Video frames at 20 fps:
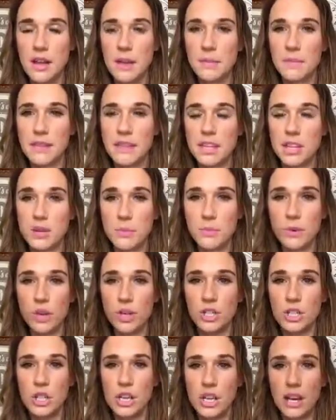but then you
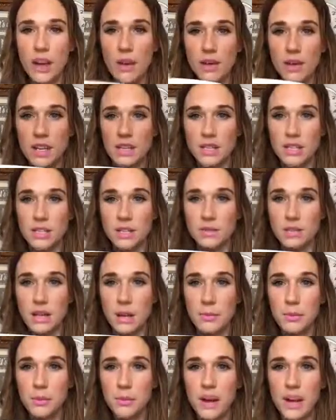portion it out into
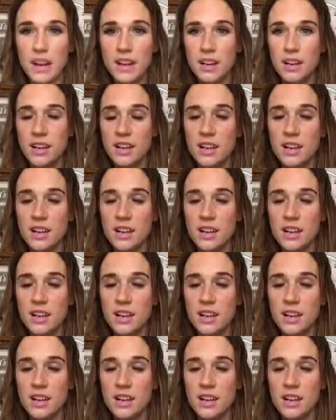Tupperware.